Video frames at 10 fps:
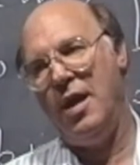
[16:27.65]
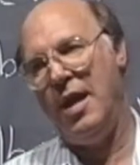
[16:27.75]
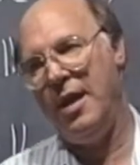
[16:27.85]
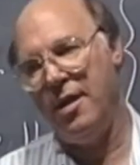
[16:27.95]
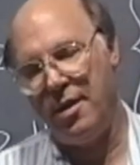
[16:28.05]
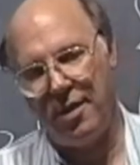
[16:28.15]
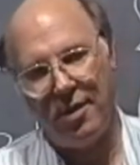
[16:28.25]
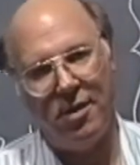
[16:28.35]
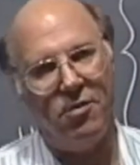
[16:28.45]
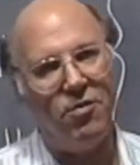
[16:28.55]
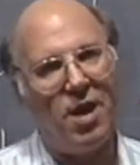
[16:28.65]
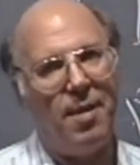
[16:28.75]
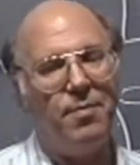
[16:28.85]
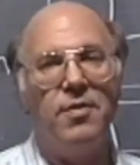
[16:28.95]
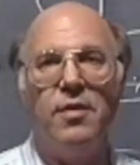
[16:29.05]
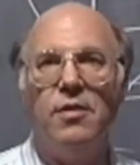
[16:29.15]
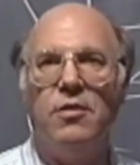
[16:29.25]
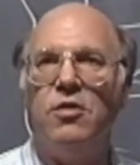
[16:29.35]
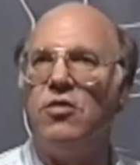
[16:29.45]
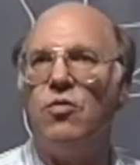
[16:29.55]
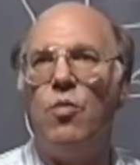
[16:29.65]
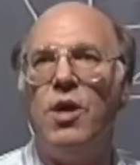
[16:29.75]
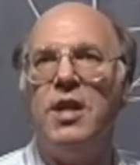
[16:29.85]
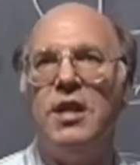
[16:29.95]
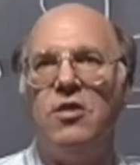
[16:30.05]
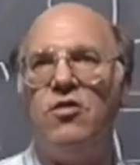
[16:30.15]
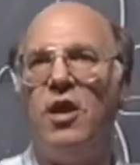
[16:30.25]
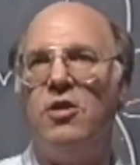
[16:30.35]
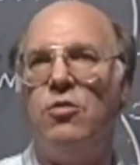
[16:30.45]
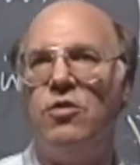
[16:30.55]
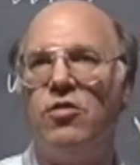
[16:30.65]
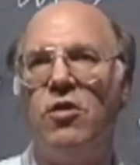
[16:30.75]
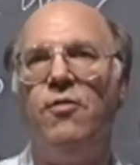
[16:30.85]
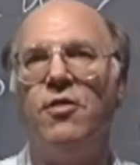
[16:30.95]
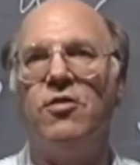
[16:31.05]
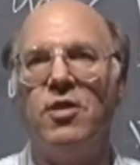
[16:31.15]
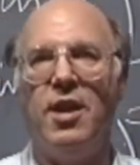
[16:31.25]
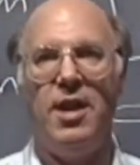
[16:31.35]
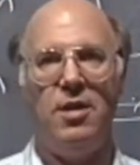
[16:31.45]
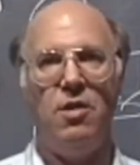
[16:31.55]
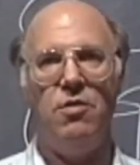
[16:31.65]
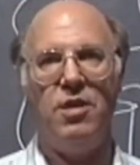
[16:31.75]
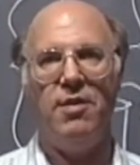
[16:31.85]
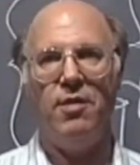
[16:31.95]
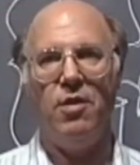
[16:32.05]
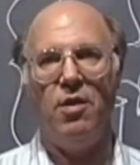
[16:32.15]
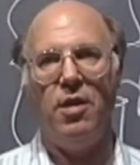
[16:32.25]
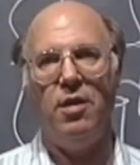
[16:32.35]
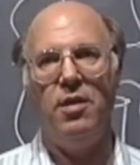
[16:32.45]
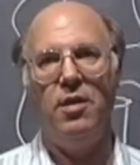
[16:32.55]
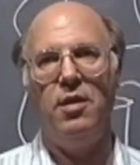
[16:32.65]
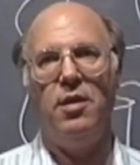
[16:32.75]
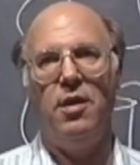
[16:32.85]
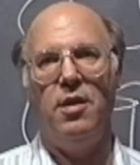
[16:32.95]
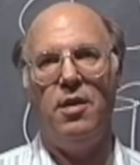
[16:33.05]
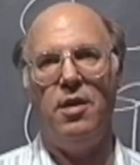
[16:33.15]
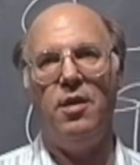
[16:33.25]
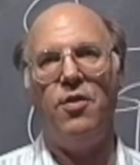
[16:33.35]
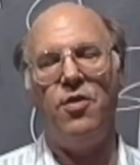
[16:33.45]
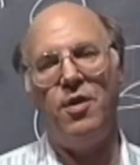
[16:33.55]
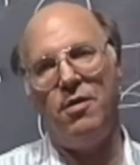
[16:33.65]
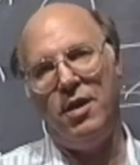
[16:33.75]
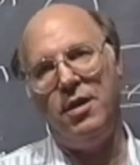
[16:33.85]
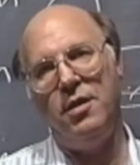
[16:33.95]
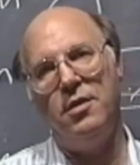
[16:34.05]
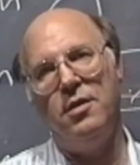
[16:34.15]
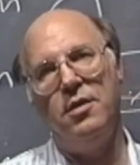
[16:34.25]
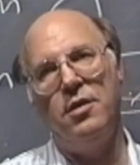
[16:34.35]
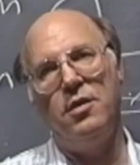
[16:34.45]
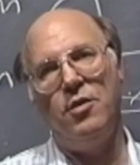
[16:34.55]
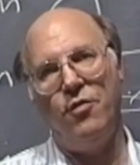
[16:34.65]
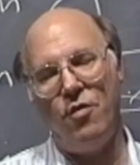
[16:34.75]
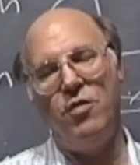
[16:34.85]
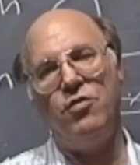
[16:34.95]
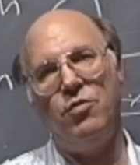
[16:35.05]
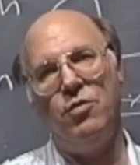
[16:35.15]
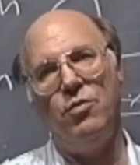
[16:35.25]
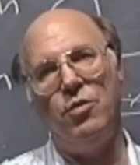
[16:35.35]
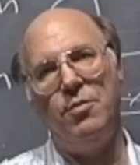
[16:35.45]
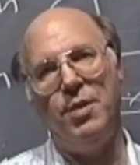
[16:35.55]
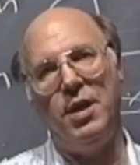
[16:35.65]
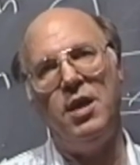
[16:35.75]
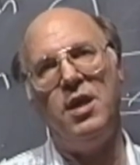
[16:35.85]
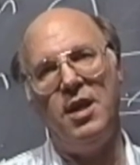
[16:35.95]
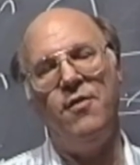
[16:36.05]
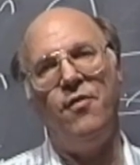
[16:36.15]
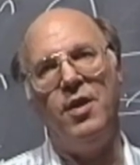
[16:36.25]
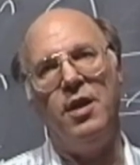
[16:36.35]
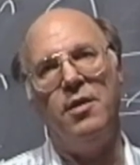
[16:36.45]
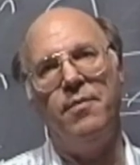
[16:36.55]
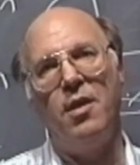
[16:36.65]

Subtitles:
and it dropped just 1 inch onto a surface that had no give at all, then in theory, the force would be infinite.